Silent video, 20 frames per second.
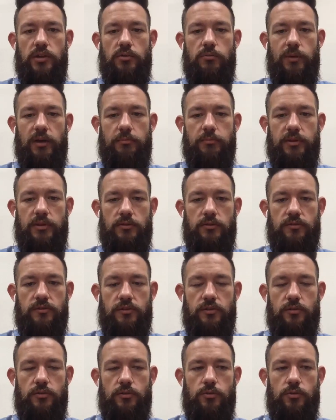might be used
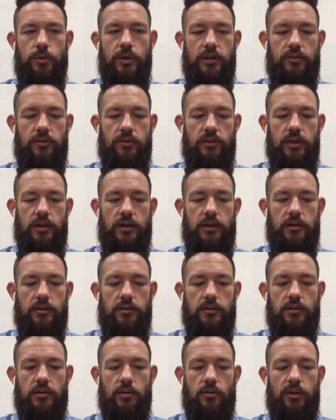to with,
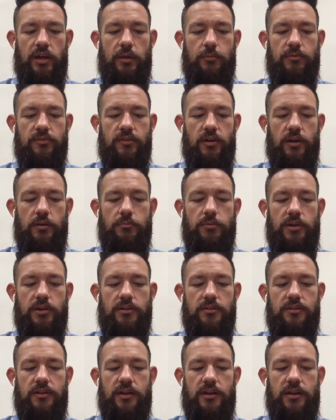Amazon,
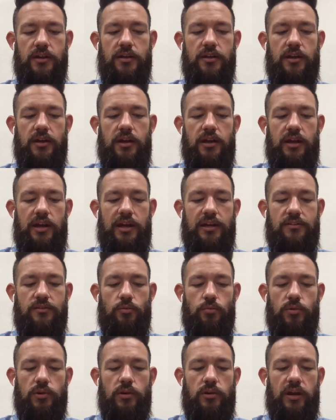but it's
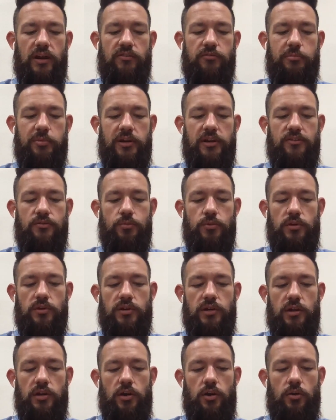a real life place where you
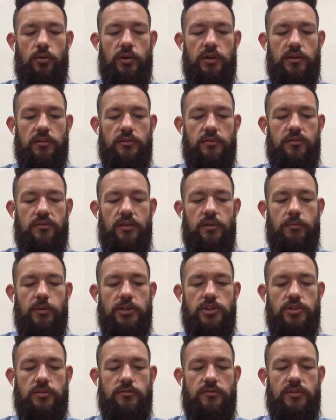can go and see a
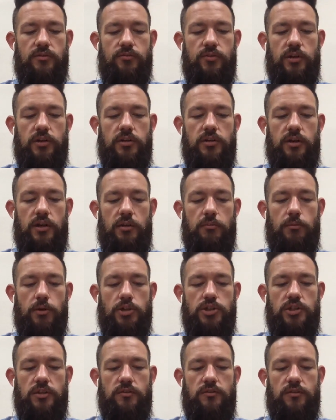bunch of different
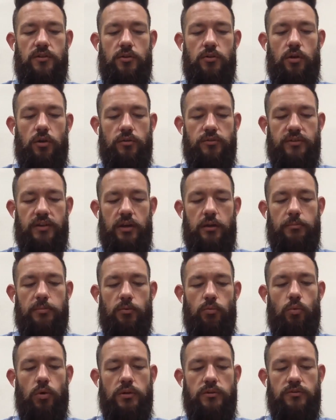merchants that are all set up
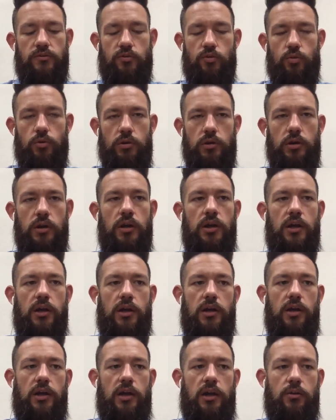in one store
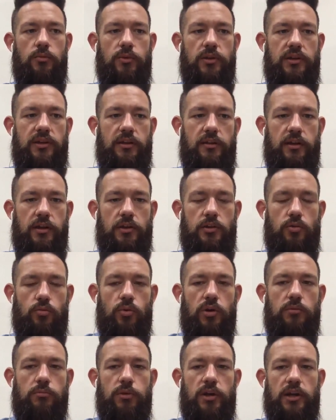retailing under
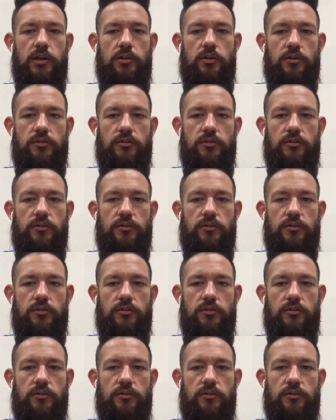one brand called